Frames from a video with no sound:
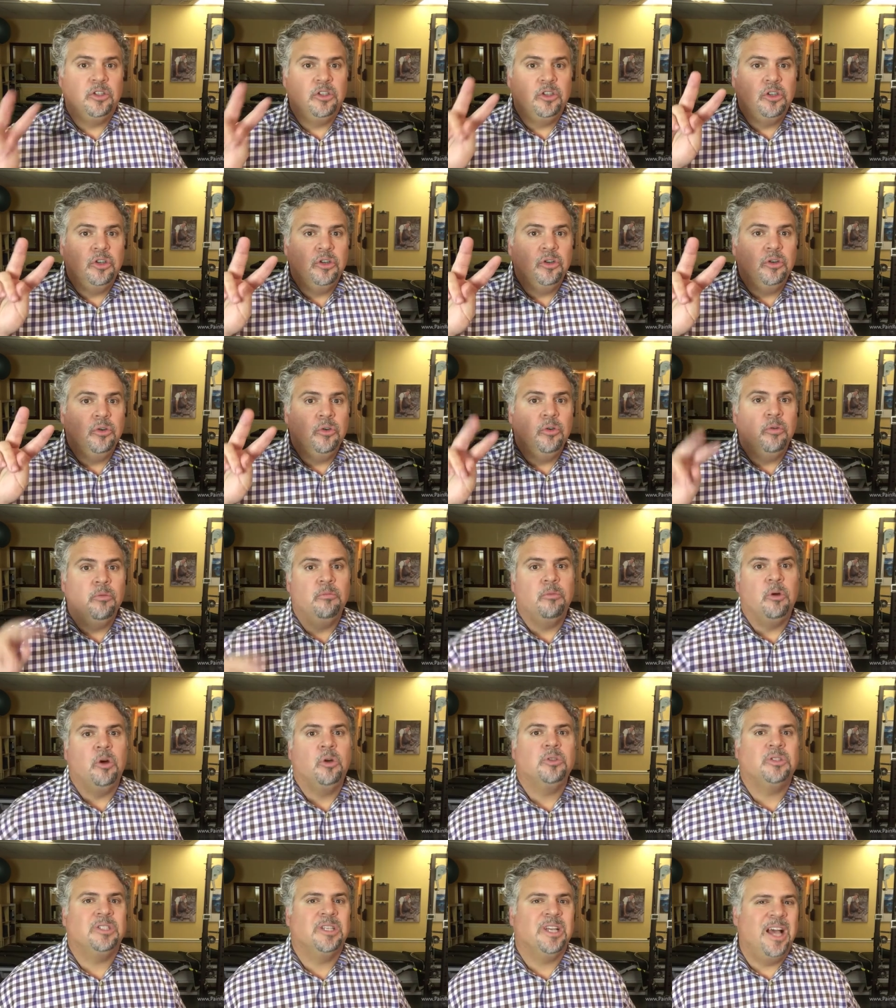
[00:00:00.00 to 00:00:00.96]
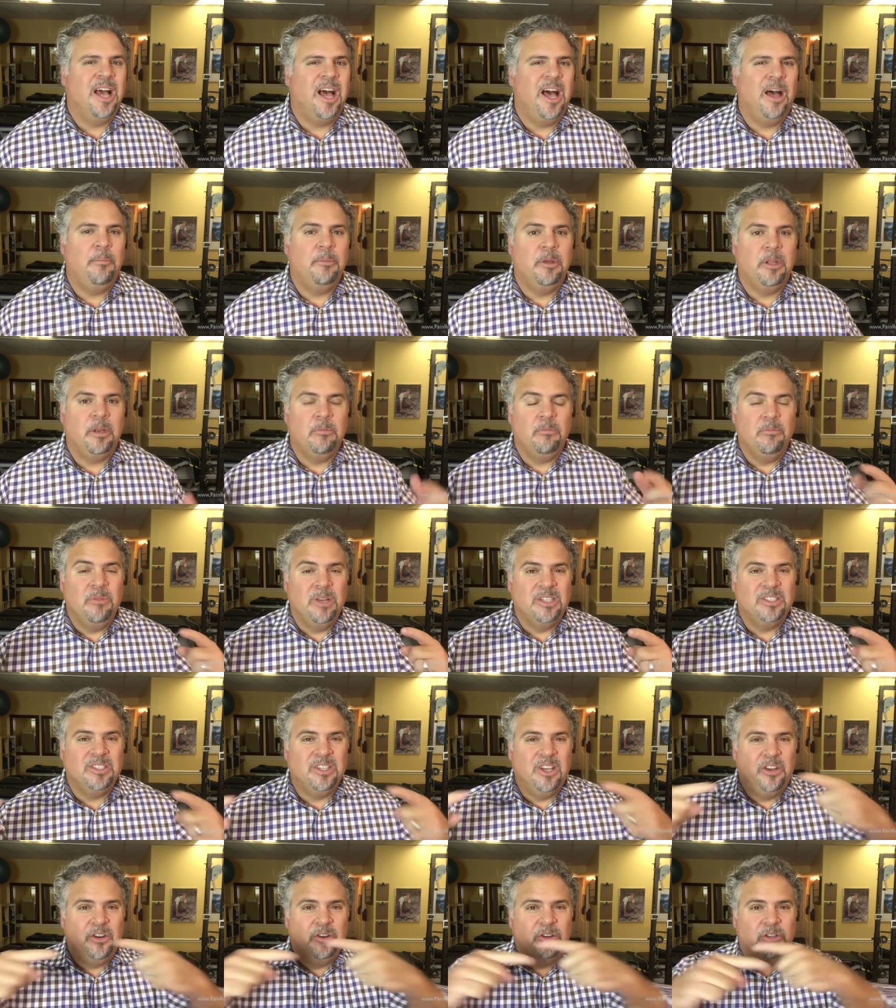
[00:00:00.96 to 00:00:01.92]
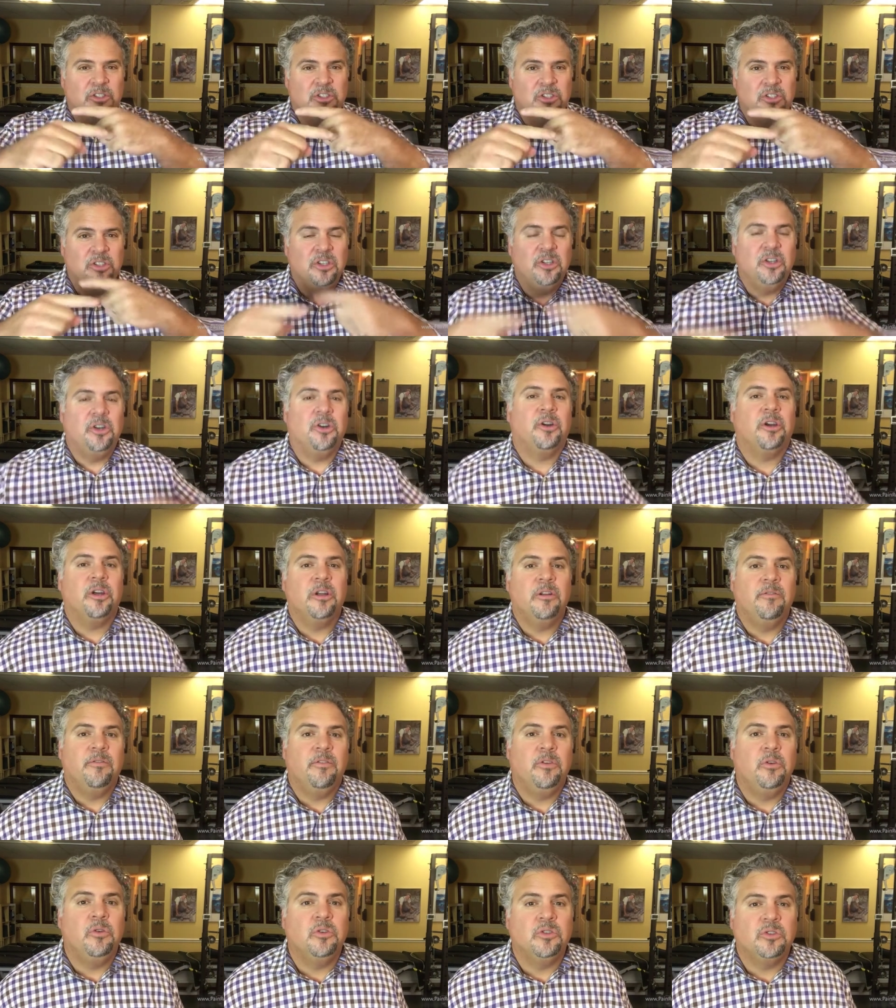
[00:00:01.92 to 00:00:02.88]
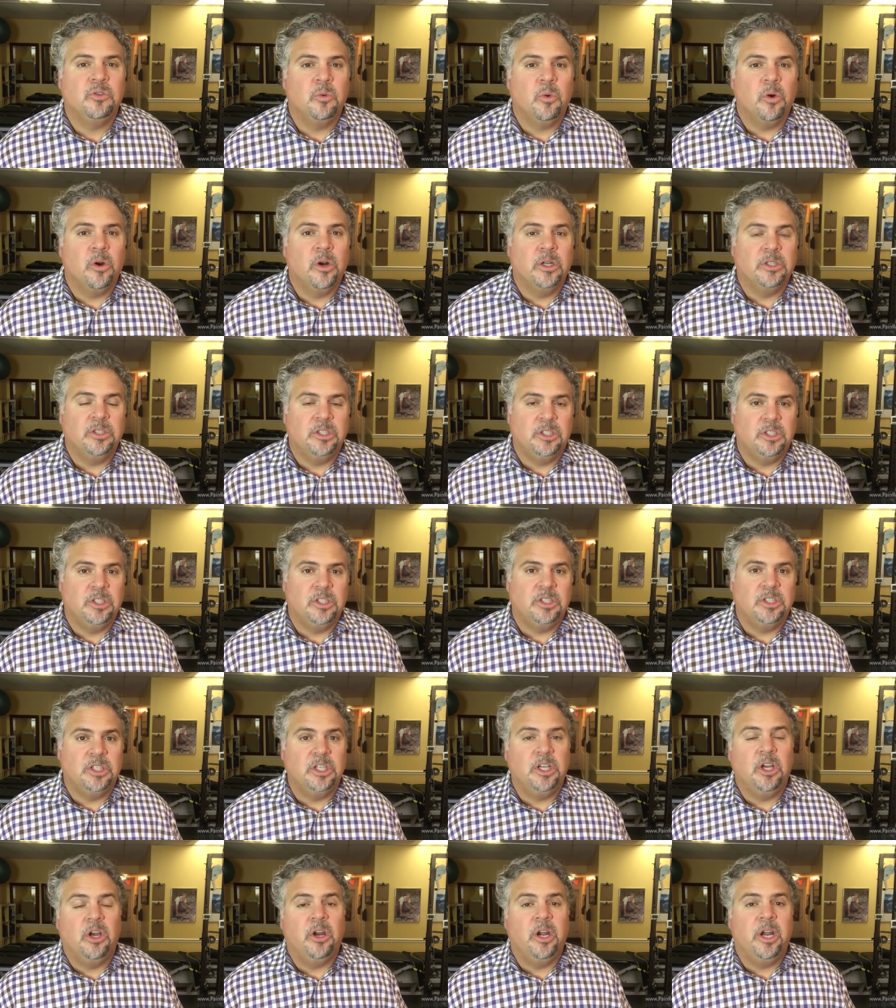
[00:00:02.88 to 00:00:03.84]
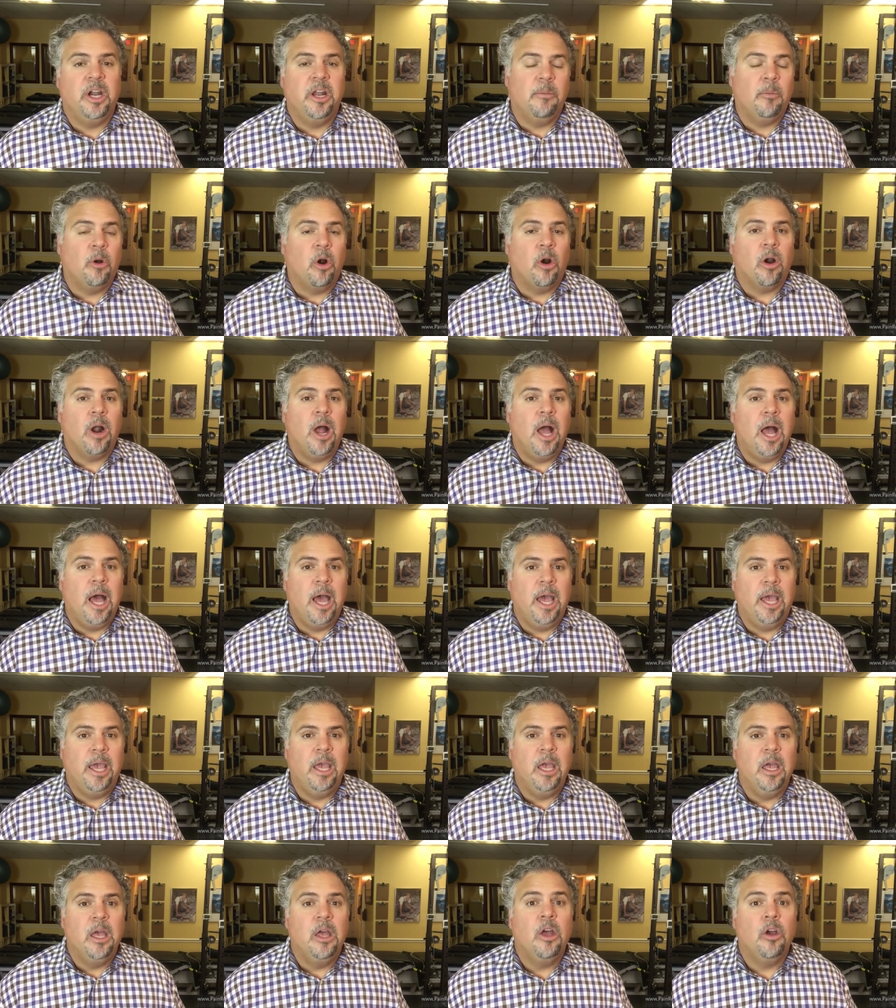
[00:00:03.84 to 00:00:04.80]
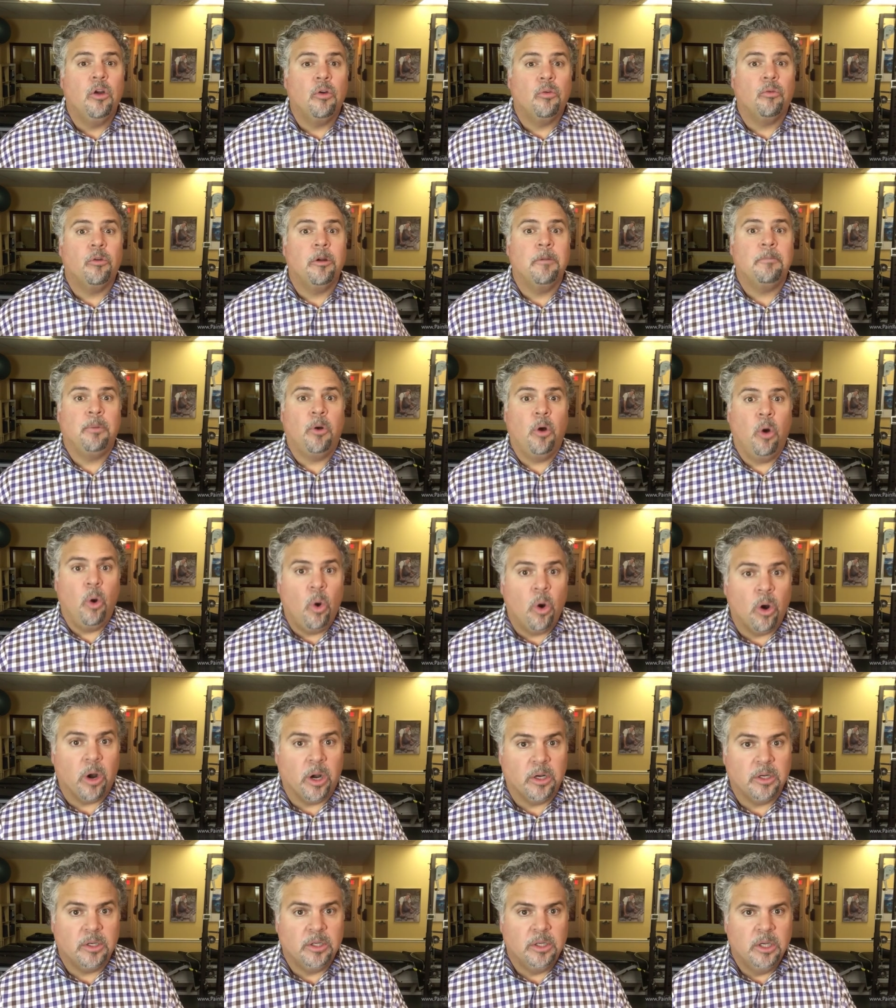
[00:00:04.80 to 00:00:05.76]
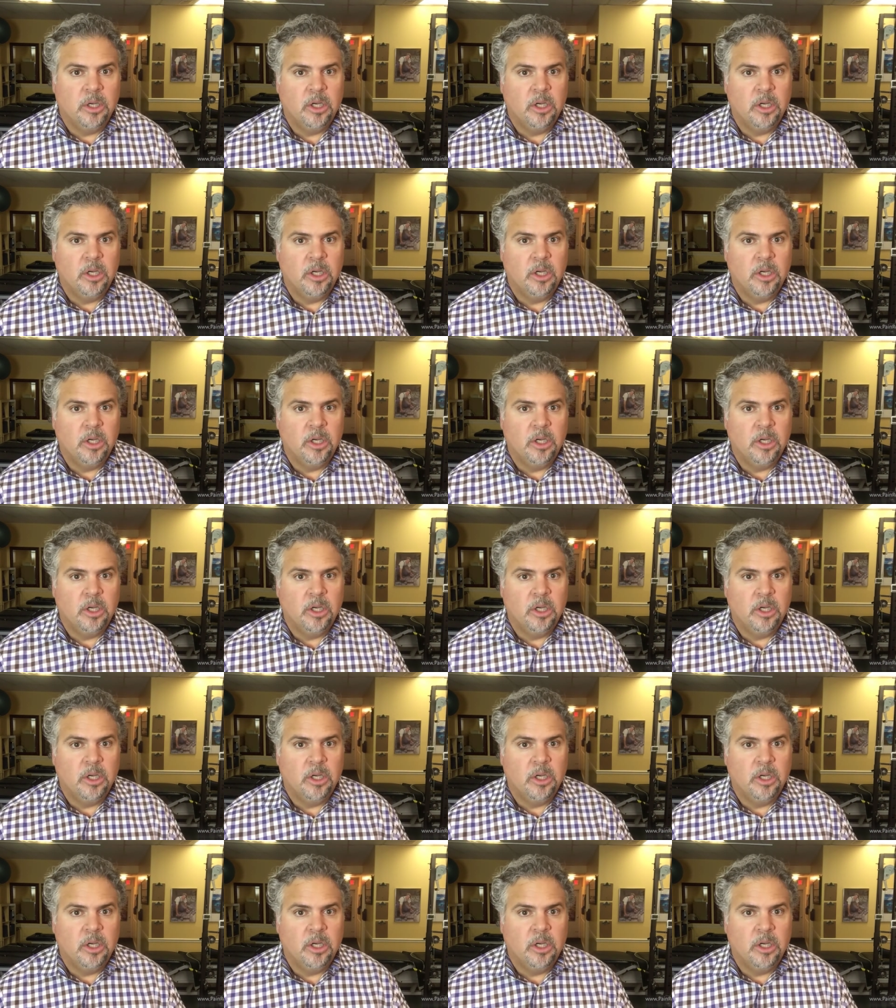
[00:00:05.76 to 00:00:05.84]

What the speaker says: two most common misunderstood or confused words that you see on an MRI report,